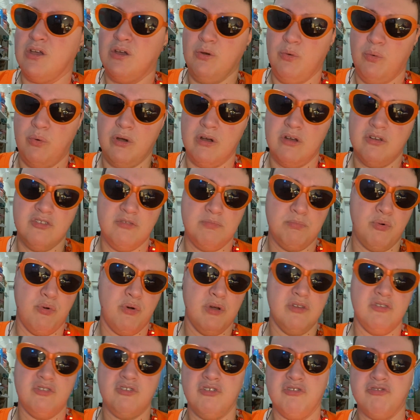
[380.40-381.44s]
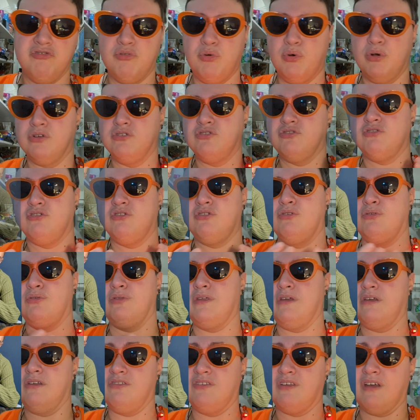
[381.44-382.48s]
Whereas boys are forced to do the
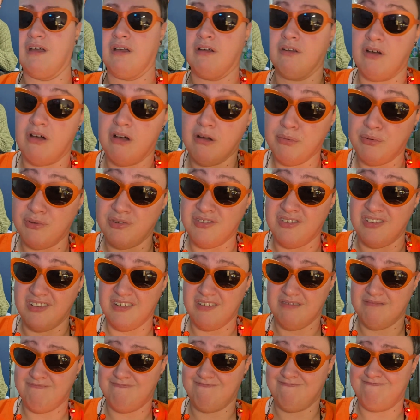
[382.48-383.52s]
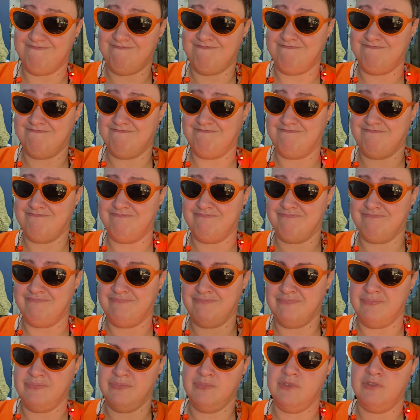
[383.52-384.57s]
exact opposite,
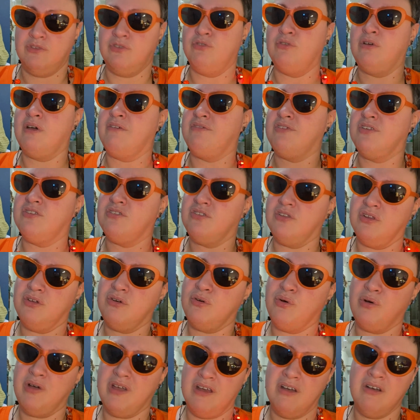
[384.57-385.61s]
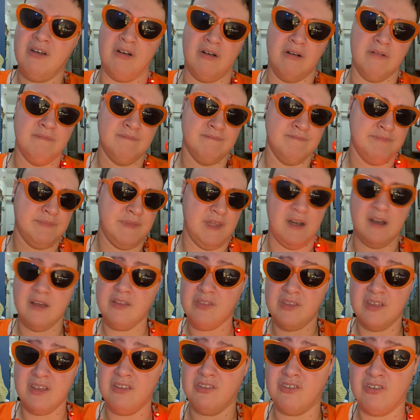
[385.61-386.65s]
to have this little hair. And I
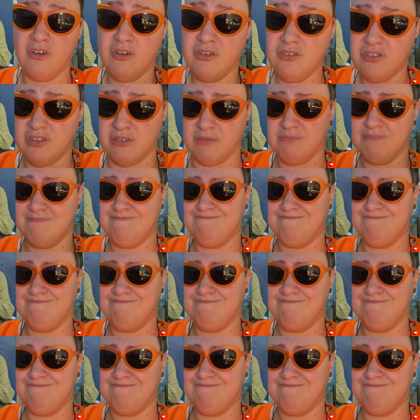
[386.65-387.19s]
think it's awesome.